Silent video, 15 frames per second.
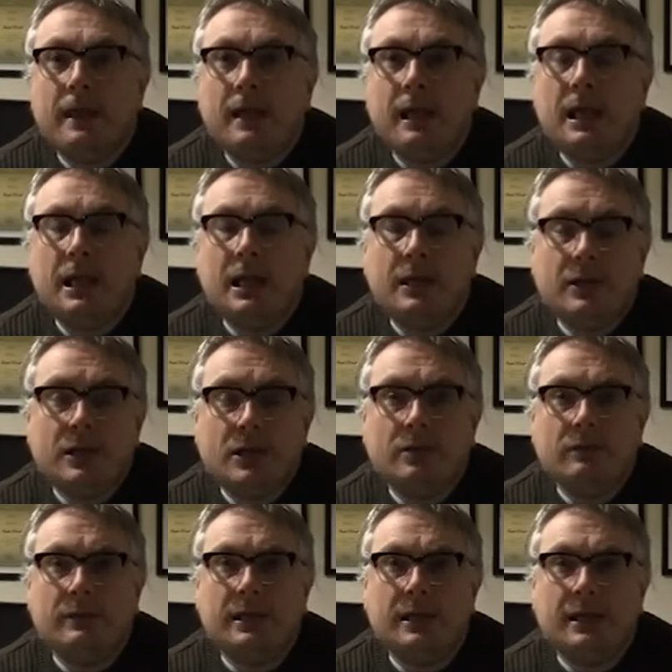in the
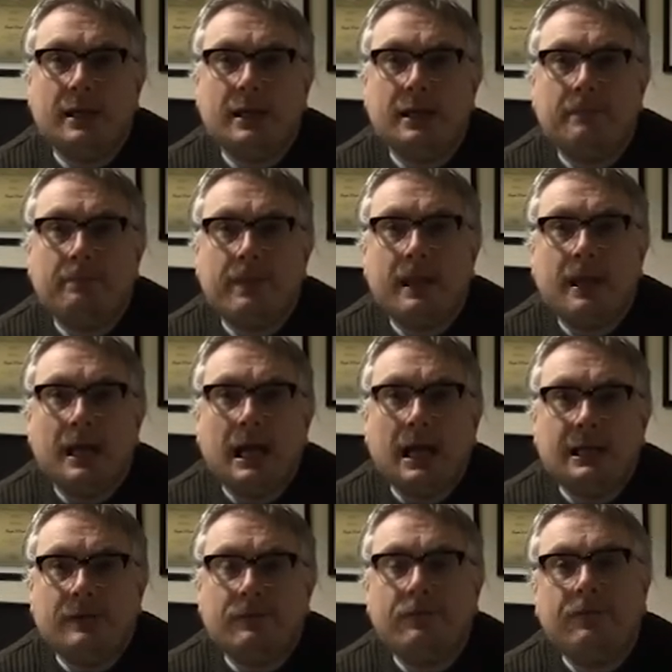UK
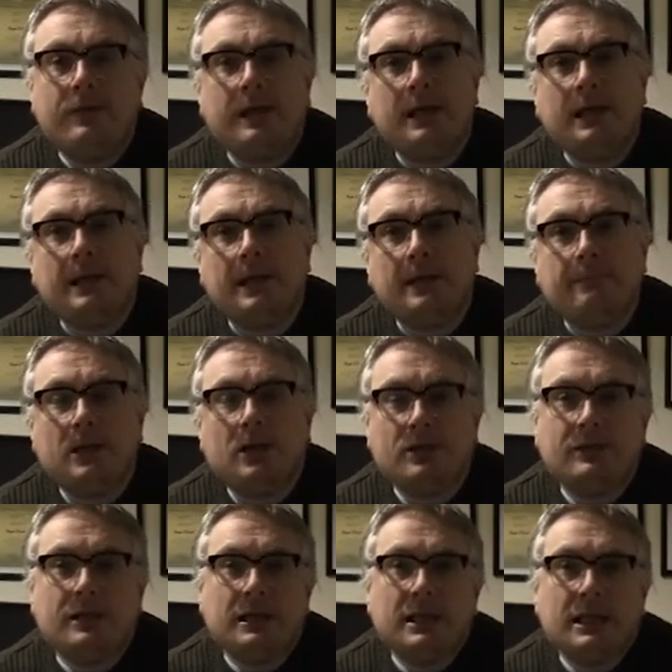and it failing because
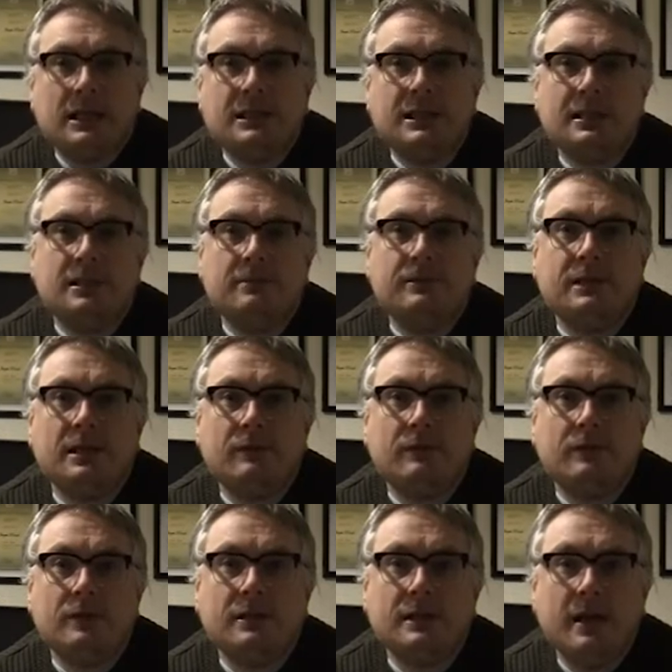the legal system's
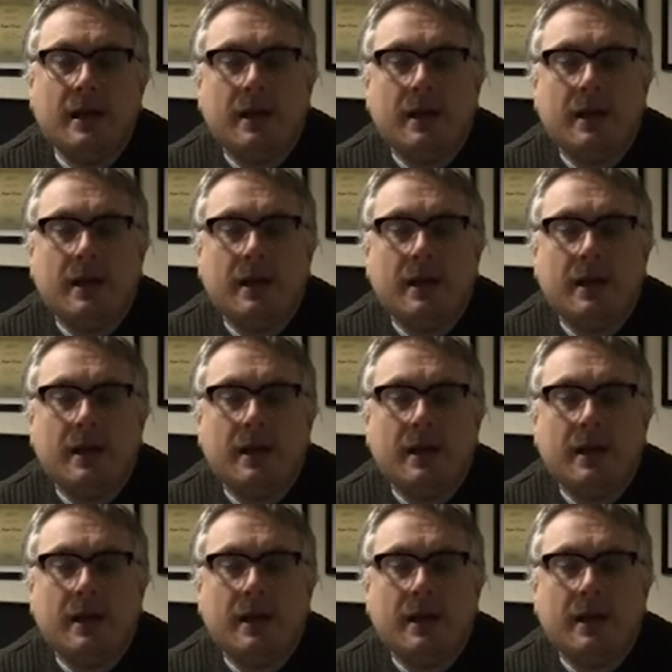different,